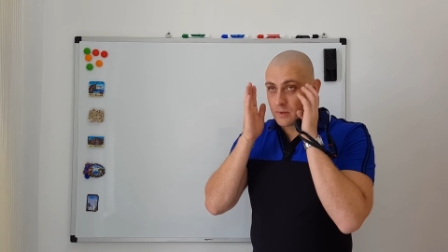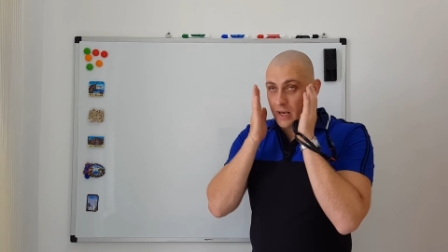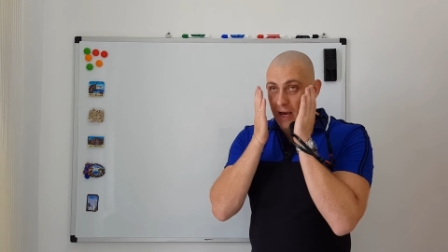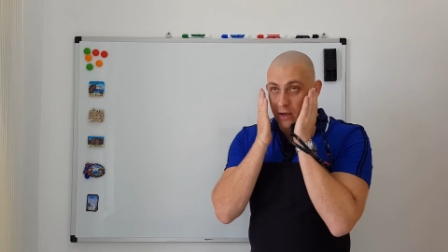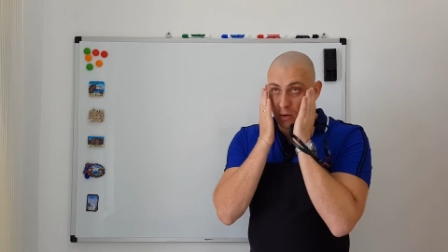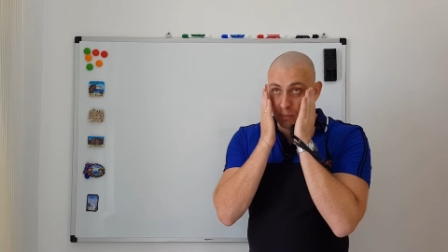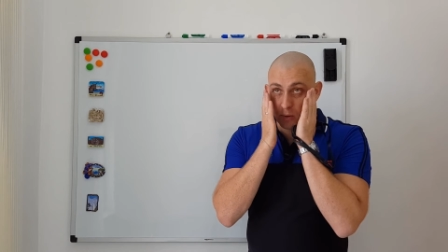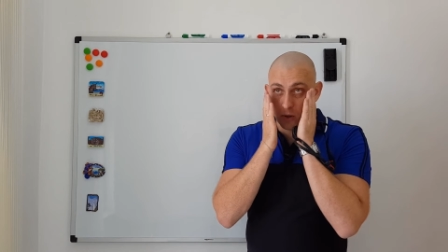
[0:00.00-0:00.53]

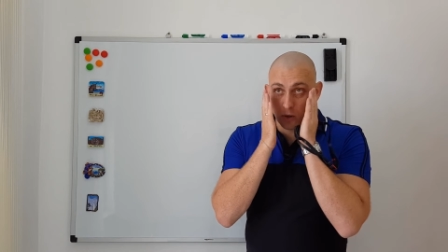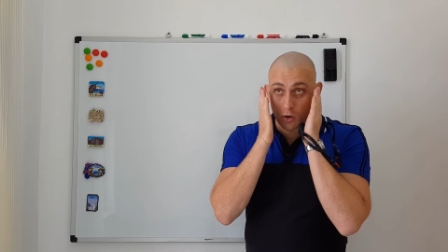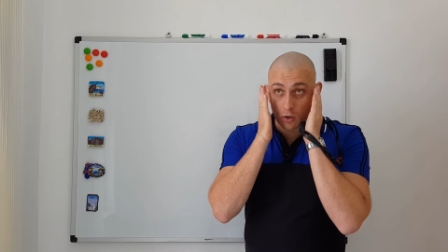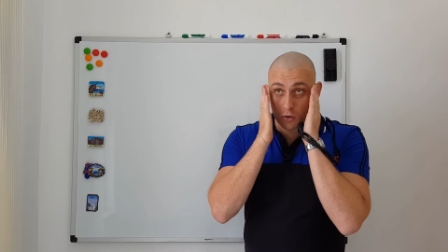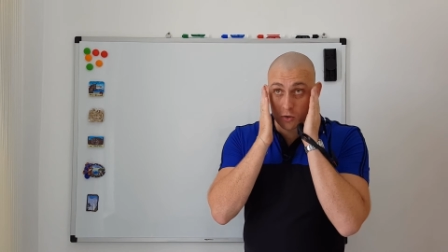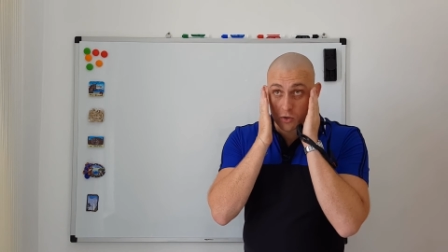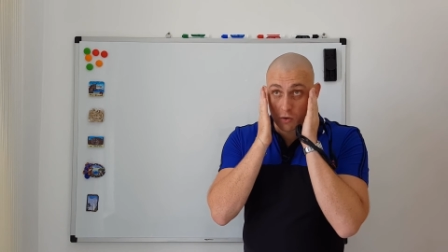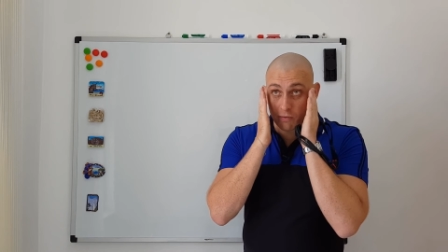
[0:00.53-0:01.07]
Yeah, you put your
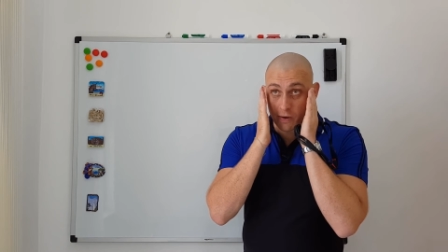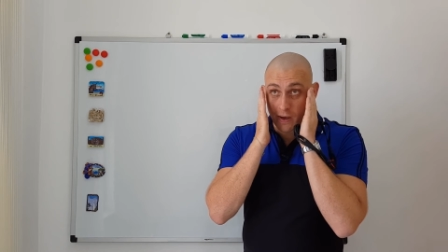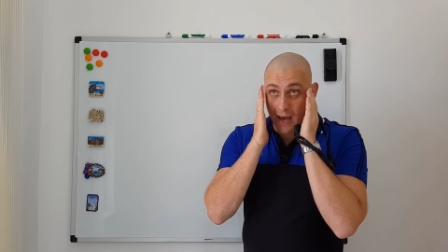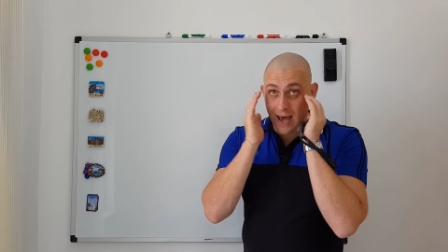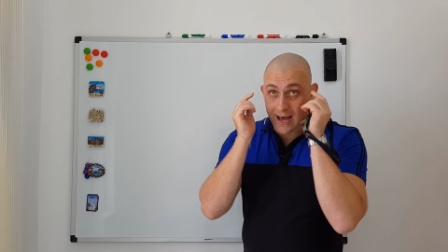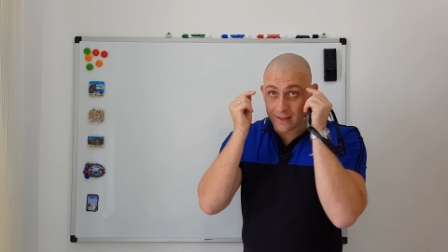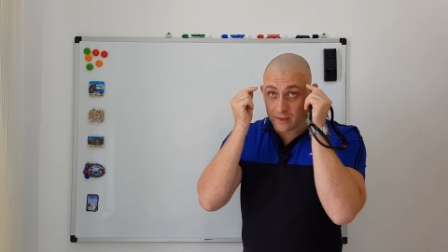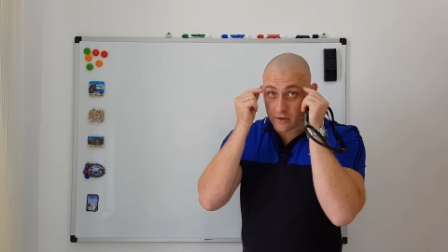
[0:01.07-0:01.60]
goggles over your
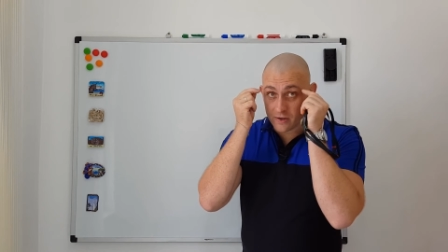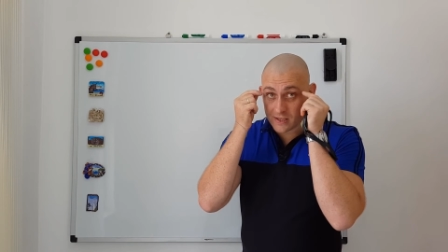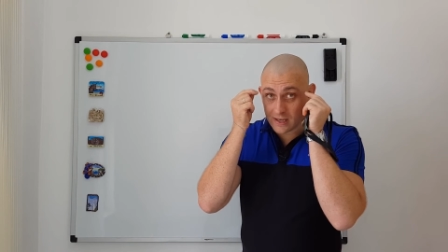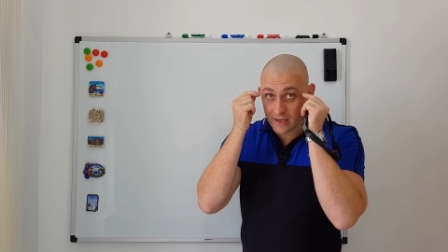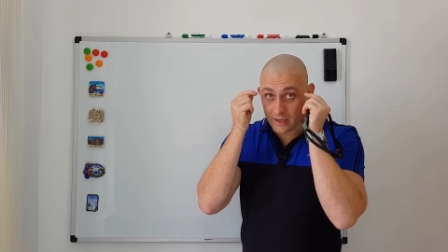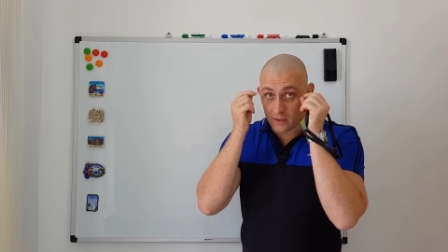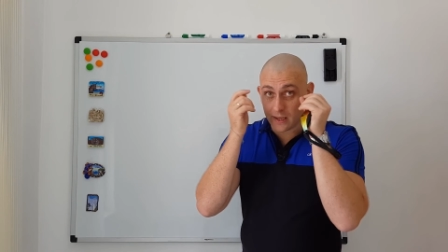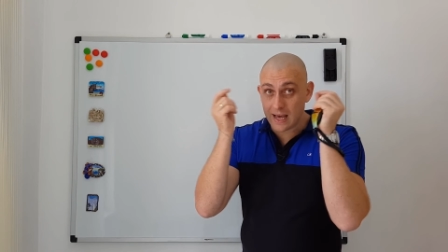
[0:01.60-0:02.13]
hat, there is
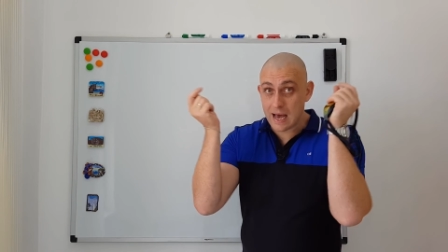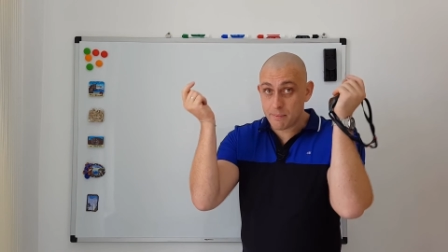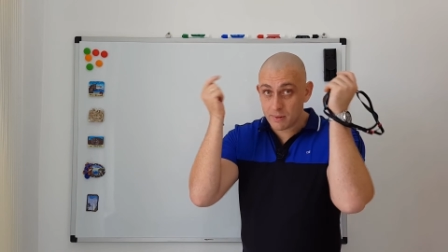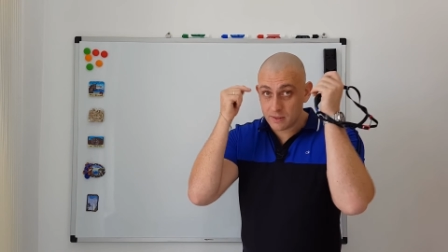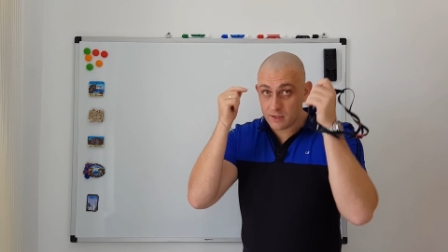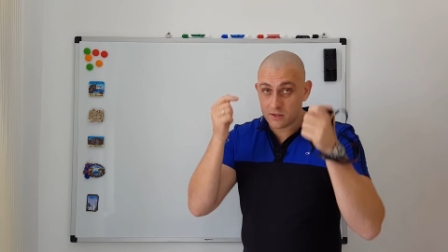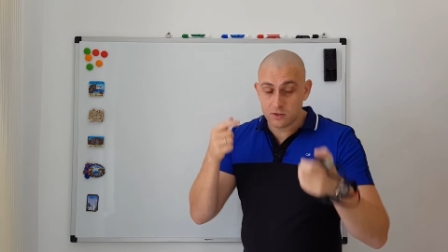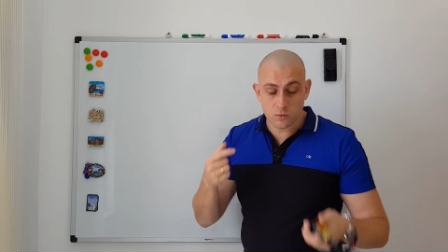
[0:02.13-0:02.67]
a little gap,
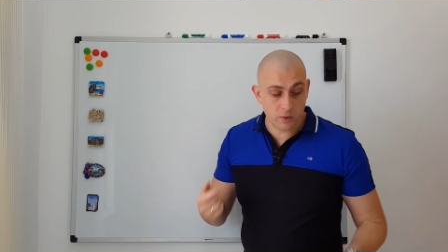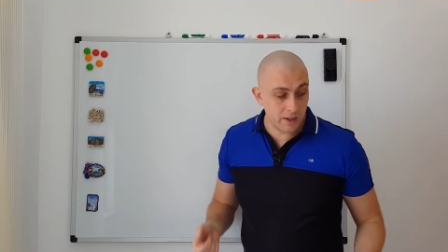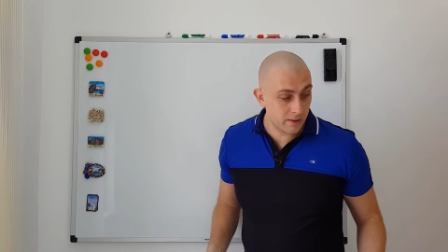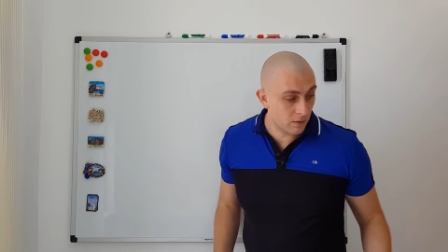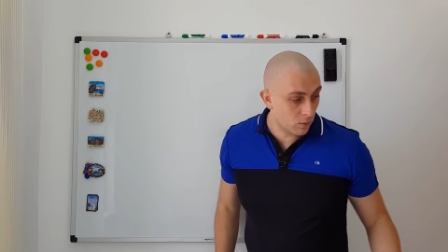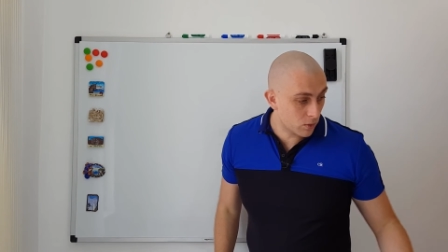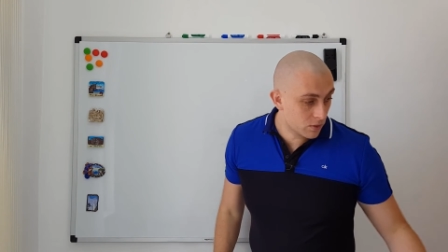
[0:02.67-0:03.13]
and this is where the